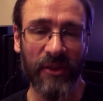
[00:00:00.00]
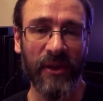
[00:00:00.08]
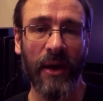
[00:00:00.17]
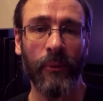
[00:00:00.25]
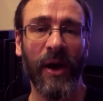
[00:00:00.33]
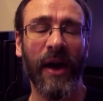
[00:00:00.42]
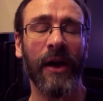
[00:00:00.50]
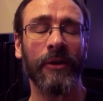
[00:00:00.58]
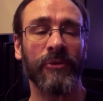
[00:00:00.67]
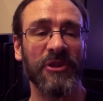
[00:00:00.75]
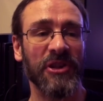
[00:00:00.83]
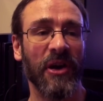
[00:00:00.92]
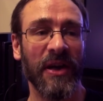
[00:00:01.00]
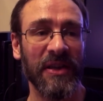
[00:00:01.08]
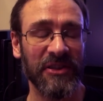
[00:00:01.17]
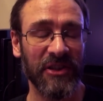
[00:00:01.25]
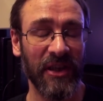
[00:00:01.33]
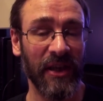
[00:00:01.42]
They were
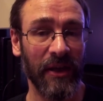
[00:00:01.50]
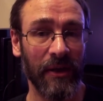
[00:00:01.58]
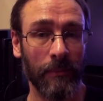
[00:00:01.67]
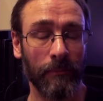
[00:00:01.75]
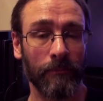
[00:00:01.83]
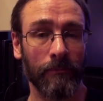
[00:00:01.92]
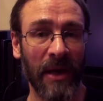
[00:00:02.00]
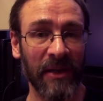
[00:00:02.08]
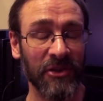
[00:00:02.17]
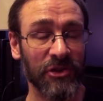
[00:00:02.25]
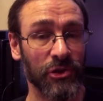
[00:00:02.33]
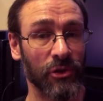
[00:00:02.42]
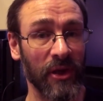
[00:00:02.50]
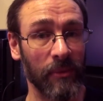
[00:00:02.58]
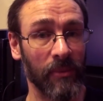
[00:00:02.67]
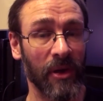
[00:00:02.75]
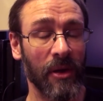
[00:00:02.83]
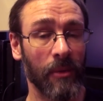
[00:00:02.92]
advertised in
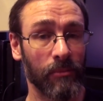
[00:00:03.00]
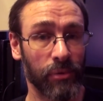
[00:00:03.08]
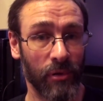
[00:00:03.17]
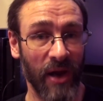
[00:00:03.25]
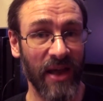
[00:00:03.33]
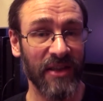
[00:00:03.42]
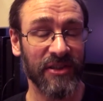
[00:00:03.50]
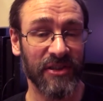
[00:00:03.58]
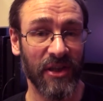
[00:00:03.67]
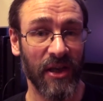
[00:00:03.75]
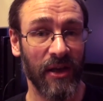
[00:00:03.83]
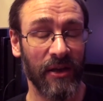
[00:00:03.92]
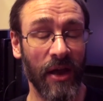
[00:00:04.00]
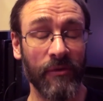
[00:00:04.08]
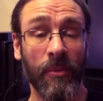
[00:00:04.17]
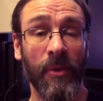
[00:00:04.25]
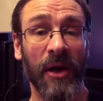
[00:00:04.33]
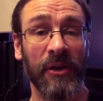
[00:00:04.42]
mainstream press.
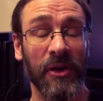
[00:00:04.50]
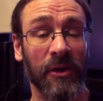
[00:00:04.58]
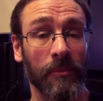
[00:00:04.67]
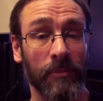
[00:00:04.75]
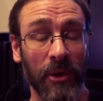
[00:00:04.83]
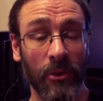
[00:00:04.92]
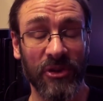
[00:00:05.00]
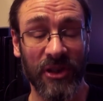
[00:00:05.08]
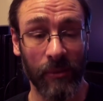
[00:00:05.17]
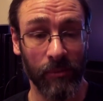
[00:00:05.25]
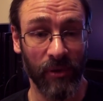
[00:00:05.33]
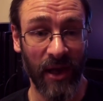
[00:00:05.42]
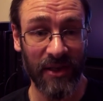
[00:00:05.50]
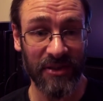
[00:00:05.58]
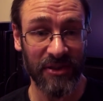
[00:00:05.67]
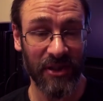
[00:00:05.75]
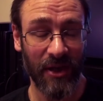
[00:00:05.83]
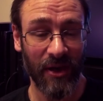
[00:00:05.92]
Never mind your computing
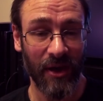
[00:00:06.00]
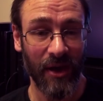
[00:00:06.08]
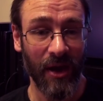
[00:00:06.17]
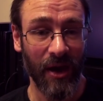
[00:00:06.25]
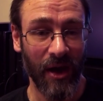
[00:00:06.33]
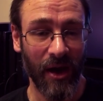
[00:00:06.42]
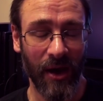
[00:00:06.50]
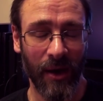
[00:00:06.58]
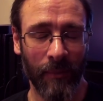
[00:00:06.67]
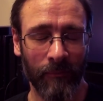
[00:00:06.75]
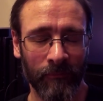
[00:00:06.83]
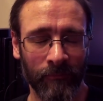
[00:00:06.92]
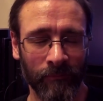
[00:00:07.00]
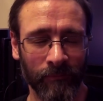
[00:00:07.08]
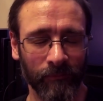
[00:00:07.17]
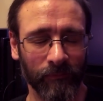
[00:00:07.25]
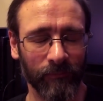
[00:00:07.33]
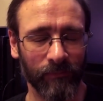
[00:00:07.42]
press. You
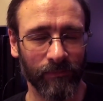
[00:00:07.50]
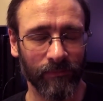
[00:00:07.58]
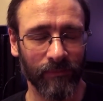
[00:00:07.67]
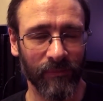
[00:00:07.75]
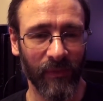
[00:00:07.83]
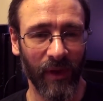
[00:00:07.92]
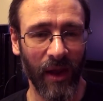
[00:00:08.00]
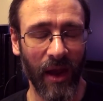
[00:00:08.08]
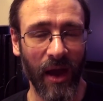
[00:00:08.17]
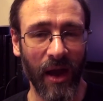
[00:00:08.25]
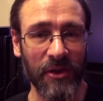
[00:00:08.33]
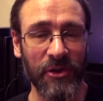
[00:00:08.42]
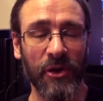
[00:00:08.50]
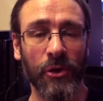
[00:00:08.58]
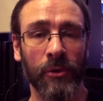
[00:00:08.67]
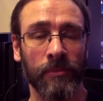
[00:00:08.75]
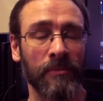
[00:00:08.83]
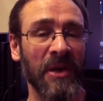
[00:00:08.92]

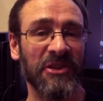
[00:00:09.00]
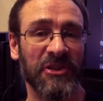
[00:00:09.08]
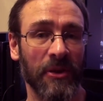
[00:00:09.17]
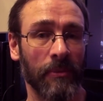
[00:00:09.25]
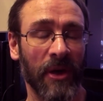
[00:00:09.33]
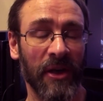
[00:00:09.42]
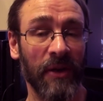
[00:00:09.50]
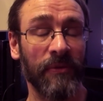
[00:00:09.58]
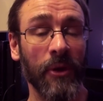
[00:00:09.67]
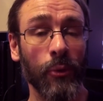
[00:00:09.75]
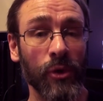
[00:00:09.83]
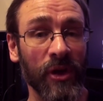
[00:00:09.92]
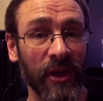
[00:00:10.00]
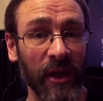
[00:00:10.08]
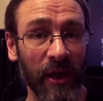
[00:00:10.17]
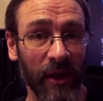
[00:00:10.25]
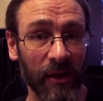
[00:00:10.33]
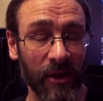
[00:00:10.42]
couldn't miss them. And if you were a
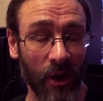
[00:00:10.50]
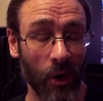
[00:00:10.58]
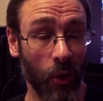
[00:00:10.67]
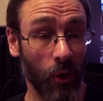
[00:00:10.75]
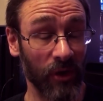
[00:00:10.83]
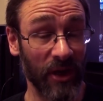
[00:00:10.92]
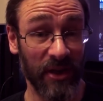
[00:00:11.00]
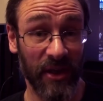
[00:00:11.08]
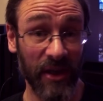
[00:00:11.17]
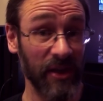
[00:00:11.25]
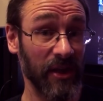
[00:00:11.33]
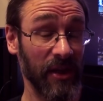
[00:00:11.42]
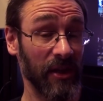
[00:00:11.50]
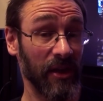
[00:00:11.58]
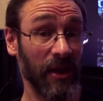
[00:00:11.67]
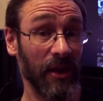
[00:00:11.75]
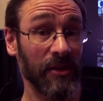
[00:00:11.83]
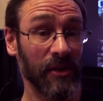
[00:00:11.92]
kid, or a geeky
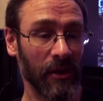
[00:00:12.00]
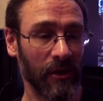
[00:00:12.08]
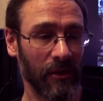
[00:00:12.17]
kid,